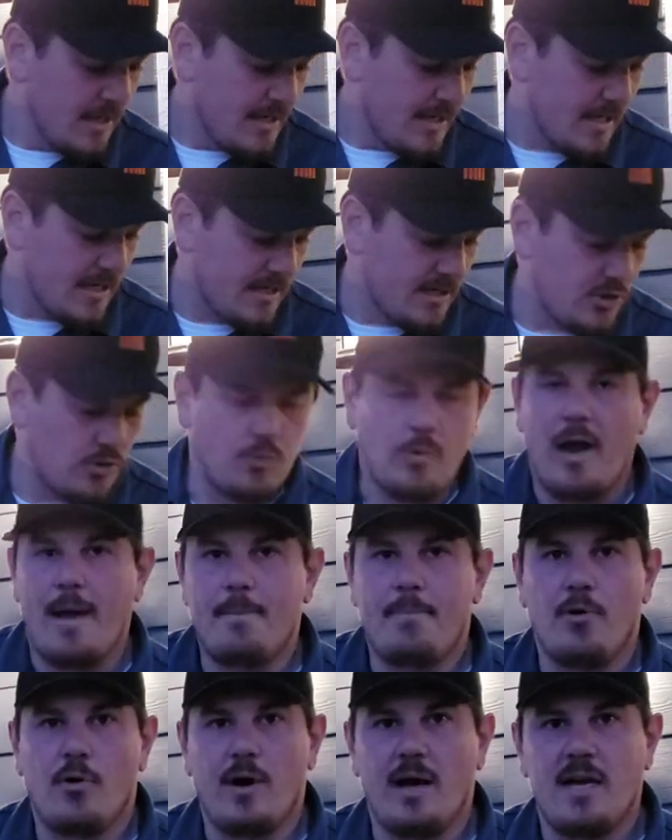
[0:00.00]
get it to the right
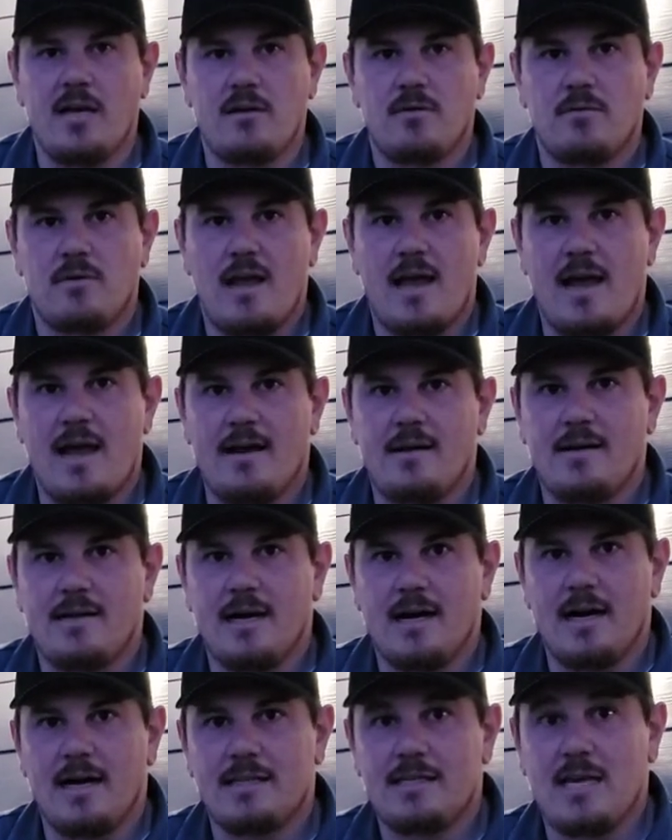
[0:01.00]
point, and
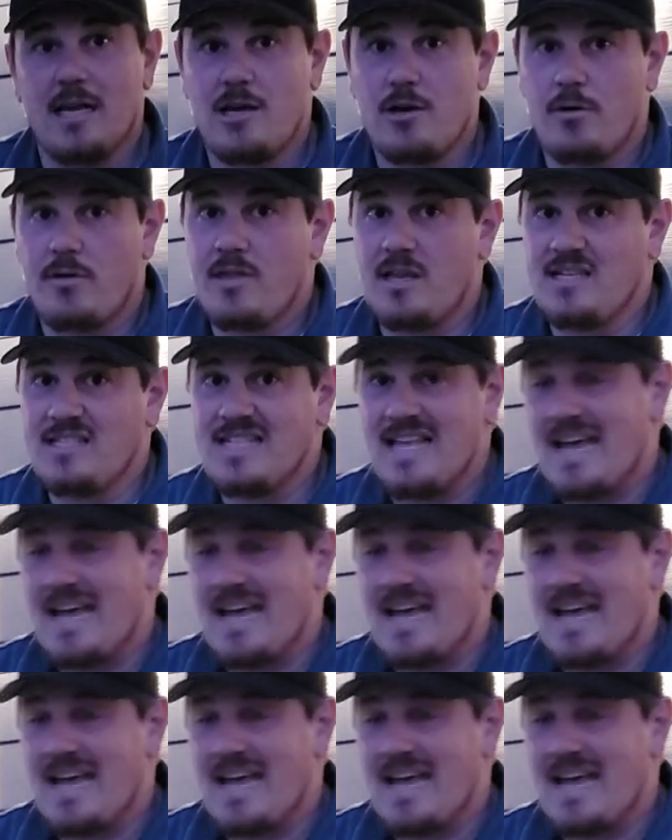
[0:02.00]
uh, take care of things